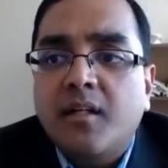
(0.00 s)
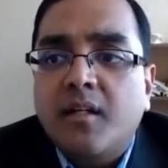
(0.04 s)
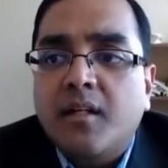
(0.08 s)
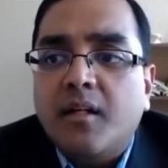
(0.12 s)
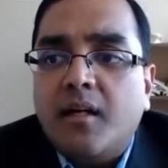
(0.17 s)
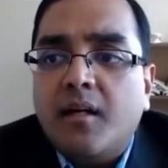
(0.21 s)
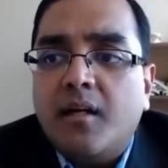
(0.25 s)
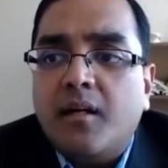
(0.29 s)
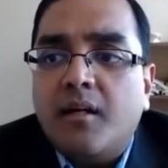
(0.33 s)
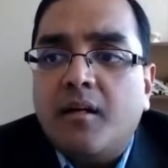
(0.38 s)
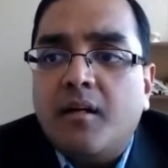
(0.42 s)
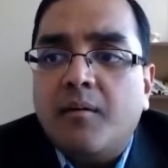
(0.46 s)

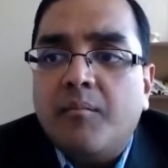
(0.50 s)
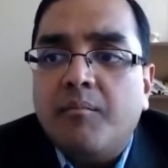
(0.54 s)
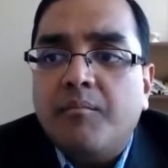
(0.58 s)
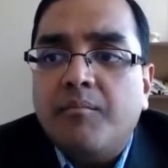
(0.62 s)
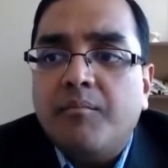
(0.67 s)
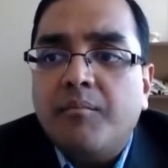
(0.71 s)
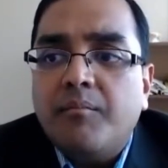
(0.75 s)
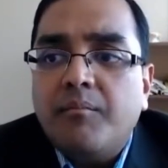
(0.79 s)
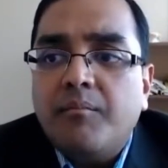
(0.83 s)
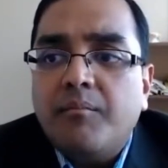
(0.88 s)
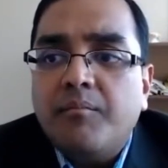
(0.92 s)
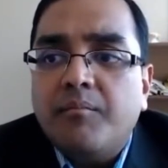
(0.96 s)
Um,
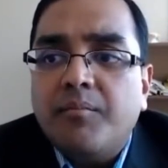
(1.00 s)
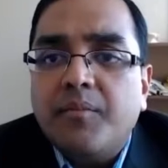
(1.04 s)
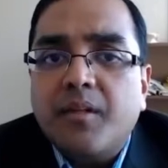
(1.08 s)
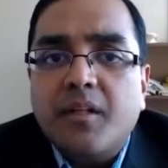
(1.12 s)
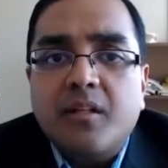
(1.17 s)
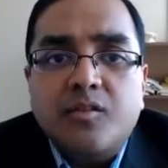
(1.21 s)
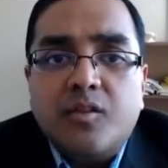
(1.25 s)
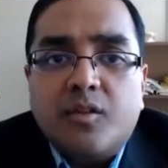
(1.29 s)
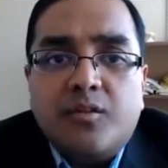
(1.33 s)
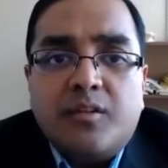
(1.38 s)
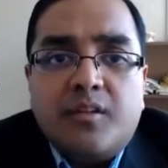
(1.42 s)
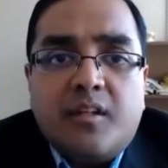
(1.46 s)

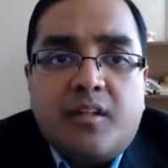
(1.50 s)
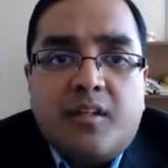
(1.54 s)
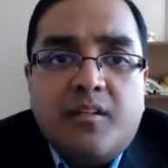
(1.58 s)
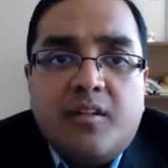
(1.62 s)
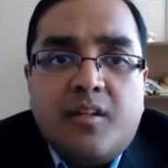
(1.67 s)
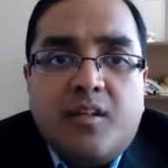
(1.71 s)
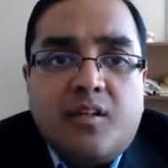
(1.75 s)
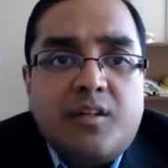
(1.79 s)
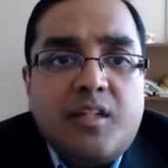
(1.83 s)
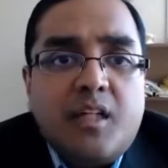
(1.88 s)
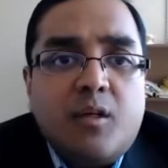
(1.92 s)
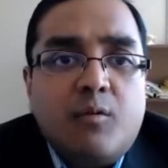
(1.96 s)
so you
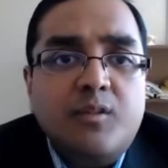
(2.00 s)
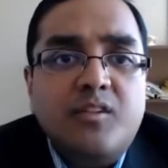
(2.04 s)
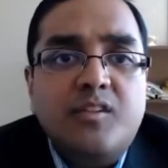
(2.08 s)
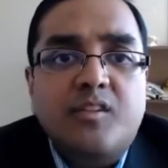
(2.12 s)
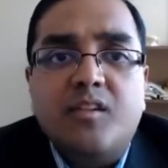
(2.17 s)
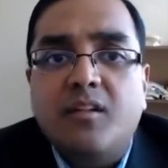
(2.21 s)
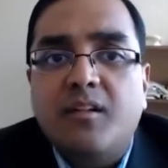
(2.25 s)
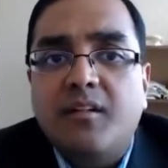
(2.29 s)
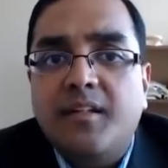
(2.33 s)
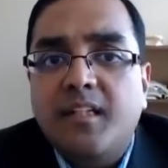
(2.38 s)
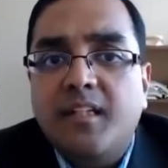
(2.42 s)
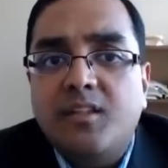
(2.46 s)
know they would
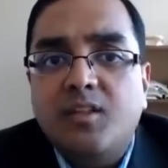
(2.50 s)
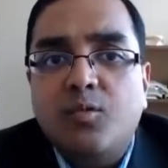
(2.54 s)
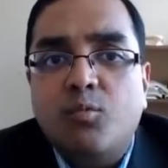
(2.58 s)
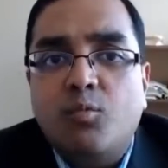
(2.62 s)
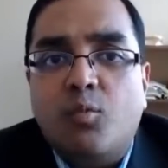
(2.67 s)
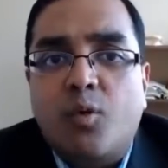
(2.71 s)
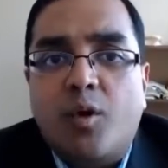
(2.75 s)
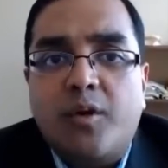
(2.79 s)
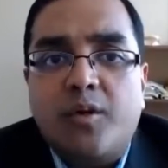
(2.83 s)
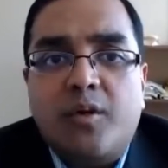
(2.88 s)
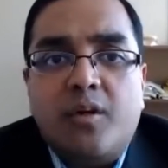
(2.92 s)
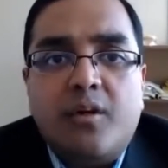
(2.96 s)
still need to
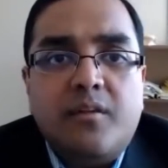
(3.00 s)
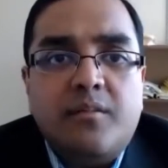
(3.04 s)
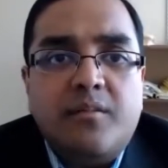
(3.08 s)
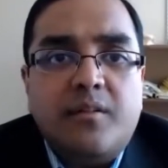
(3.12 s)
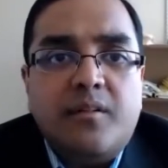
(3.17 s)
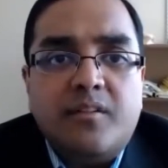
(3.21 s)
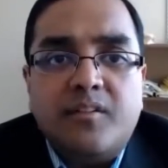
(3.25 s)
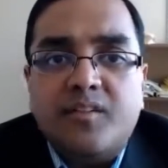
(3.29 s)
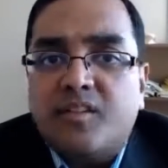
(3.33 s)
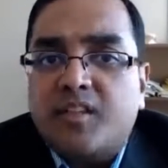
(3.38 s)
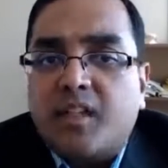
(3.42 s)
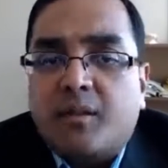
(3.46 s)
work on their
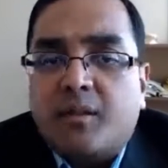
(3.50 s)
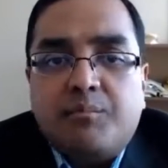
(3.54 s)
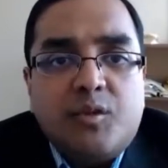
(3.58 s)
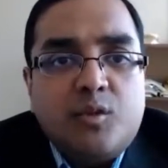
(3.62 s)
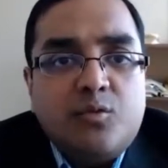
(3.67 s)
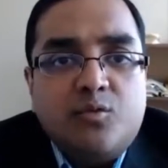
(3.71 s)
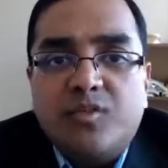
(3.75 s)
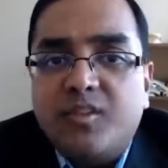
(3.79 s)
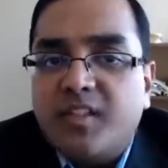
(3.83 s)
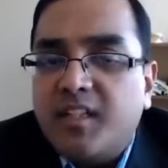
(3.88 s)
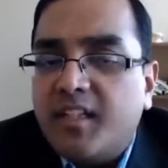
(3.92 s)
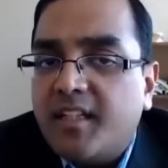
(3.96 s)
step two
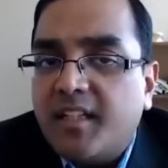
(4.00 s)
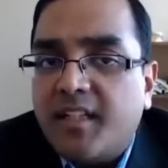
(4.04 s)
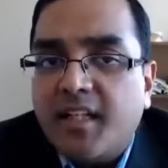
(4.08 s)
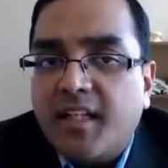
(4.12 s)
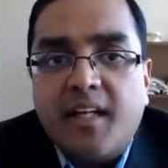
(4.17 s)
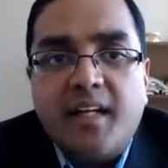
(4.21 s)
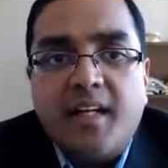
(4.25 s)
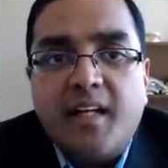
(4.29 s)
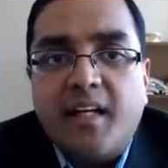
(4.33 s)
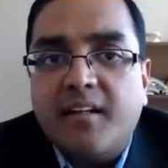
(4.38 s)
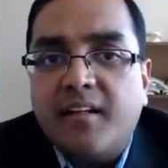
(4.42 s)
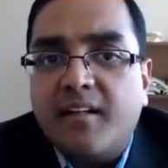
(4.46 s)
CK
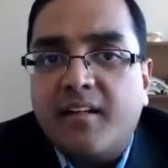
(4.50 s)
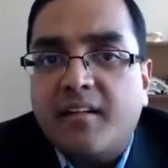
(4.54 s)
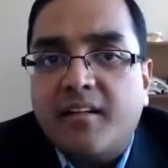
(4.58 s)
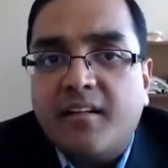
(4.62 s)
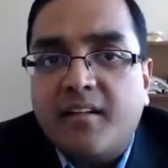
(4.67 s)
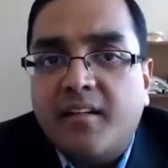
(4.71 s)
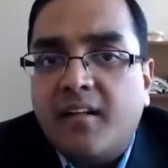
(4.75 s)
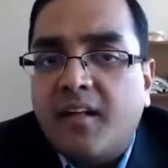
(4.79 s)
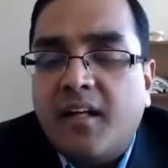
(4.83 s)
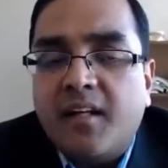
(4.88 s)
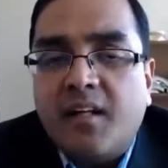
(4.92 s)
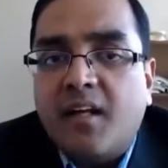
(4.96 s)
and
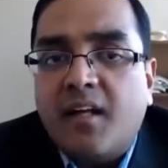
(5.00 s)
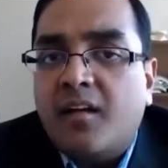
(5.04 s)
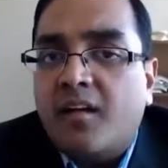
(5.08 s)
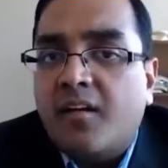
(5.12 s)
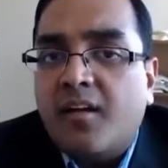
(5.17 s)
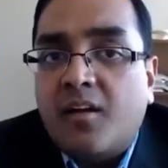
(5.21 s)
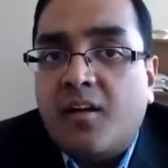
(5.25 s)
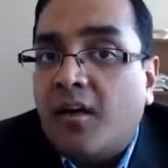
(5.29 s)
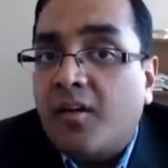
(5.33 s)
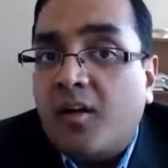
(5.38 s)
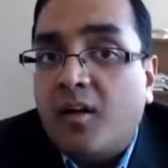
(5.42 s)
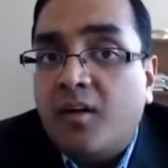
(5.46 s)
and and,
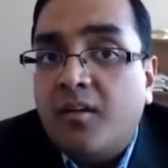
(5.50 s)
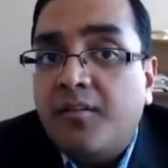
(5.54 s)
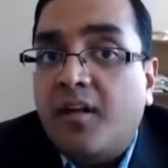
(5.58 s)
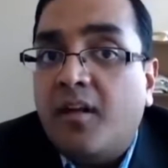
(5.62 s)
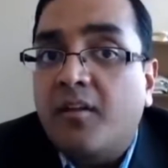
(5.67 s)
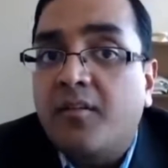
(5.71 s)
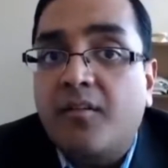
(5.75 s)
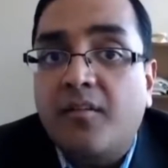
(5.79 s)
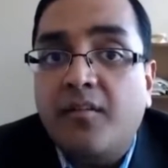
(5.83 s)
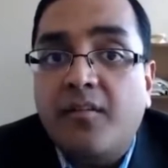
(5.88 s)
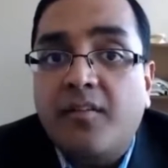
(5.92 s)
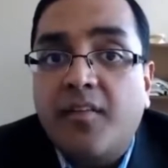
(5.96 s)
and all the
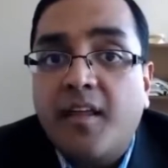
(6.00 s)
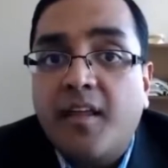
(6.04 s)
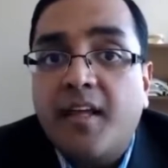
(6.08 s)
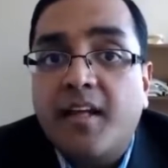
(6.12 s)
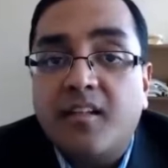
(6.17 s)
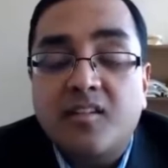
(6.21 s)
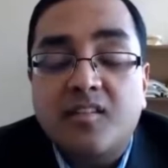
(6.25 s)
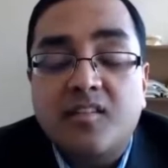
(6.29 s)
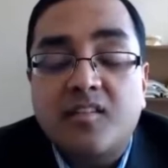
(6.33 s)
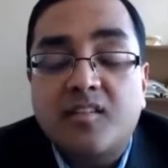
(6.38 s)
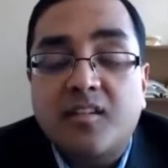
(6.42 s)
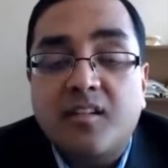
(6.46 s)
other
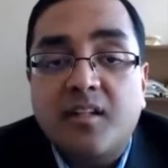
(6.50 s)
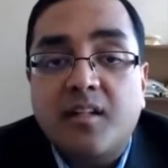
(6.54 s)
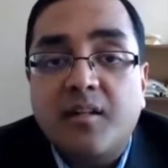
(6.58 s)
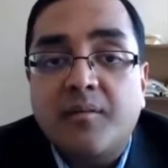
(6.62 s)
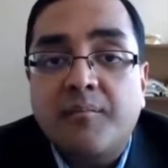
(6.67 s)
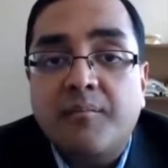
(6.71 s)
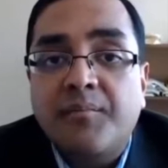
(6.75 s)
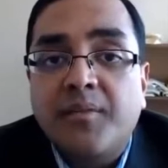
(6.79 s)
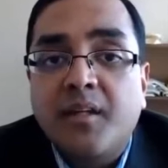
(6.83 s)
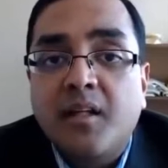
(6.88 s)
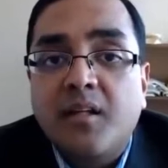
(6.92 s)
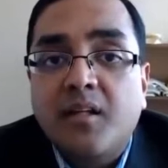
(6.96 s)
things.
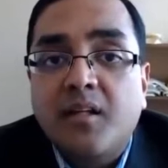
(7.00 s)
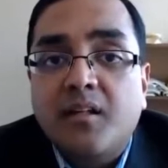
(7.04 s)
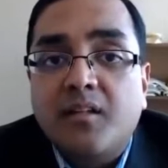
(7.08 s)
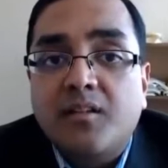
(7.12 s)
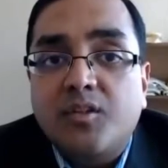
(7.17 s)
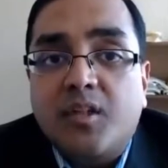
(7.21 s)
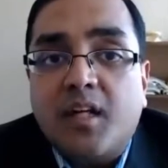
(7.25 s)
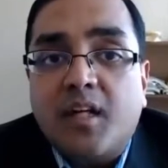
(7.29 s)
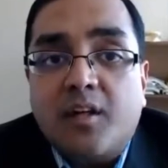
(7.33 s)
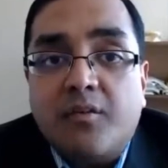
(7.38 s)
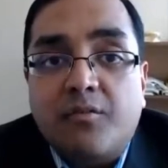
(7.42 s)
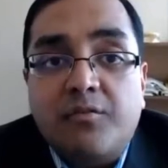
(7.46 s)
Um, to
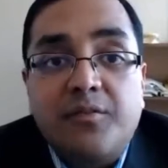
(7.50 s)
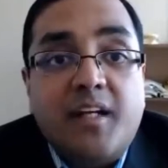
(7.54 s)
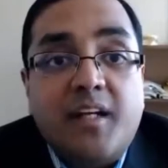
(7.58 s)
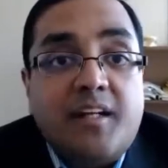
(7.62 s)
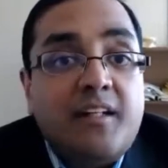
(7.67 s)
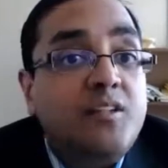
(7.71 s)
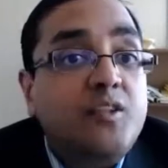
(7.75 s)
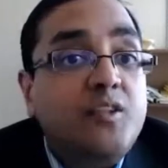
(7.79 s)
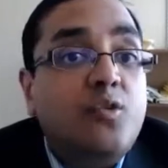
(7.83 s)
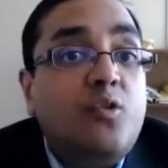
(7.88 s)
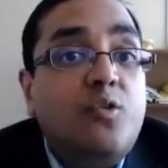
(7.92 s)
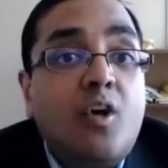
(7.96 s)
kind of get
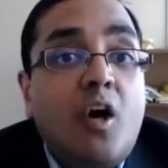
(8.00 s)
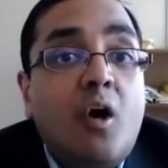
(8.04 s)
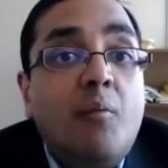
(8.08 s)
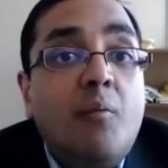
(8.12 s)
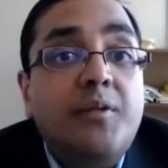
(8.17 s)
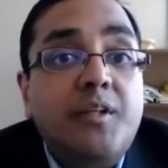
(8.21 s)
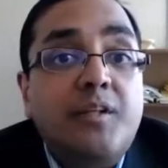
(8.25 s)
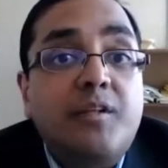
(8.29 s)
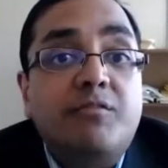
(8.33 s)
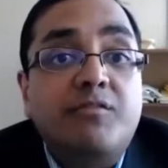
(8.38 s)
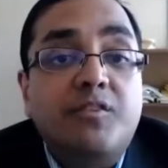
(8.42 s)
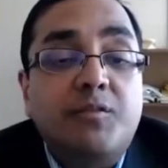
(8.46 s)
into a
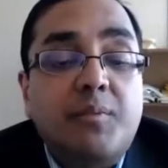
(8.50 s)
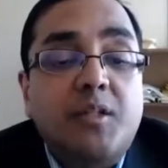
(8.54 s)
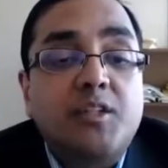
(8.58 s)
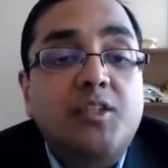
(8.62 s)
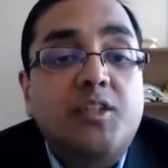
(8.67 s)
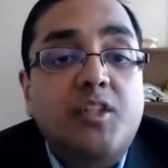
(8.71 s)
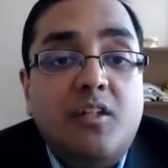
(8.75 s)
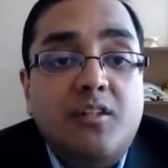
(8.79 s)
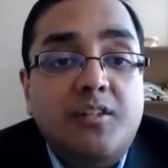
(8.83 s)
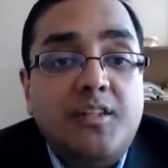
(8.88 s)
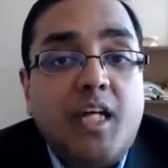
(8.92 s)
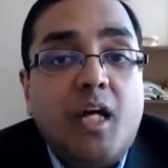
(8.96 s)
competitive
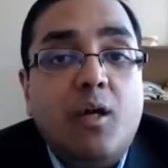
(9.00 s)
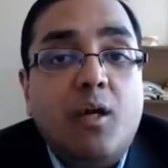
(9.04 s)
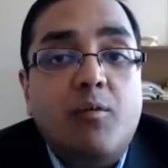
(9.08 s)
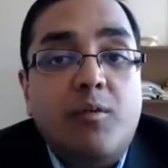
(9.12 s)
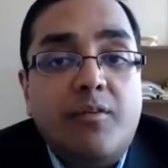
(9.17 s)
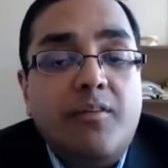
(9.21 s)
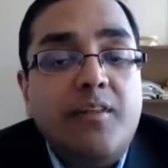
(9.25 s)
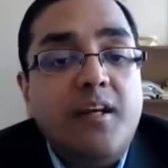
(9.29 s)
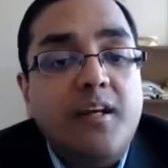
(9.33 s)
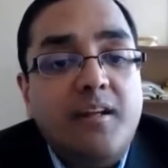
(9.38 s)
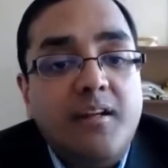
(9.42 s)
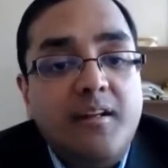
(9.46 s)
specialty, I would
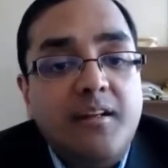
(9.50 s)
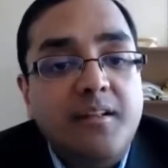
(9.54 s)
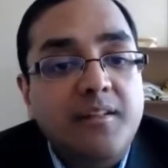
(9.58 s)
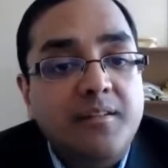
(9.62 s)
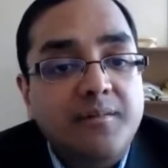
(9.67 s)
think.